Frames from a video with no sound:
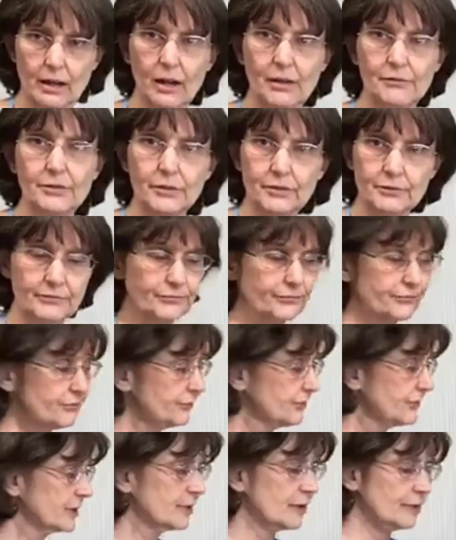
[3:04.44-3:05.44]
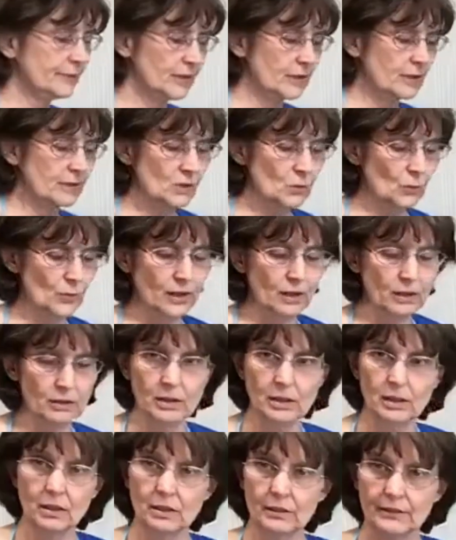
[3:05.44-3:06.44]
off of something as well.
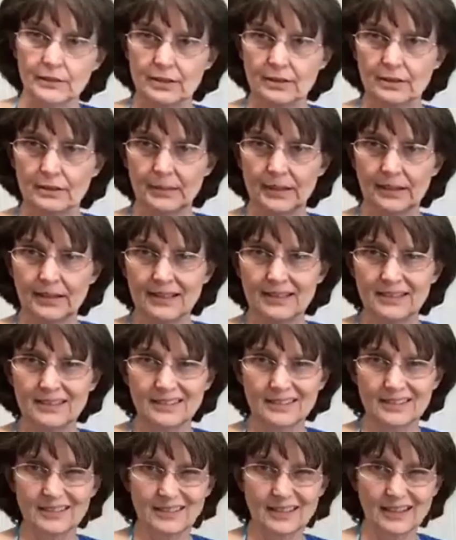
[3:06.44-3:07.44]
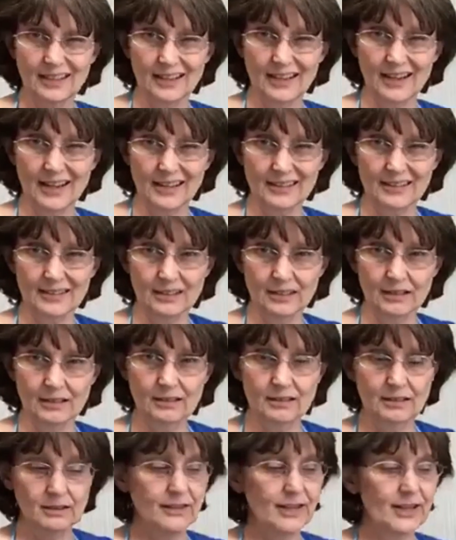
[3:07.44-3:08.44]
I mean, that's just kind of nasty,
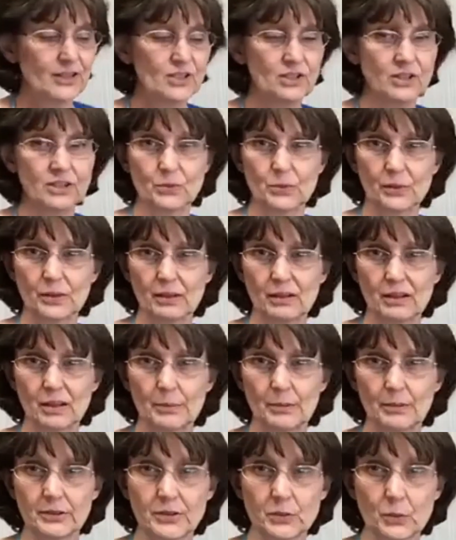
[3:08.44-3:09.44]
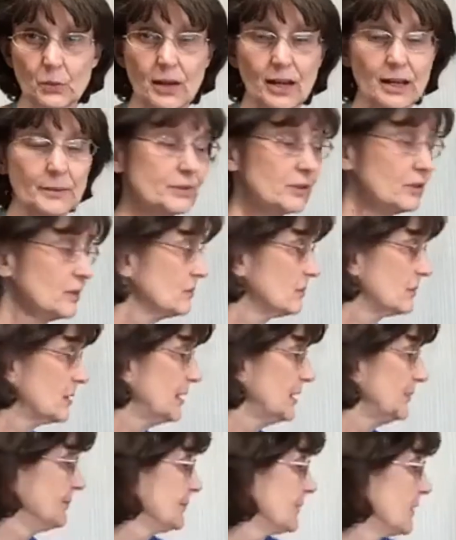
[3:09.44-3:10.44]
and that's just with a couple of swipes, right?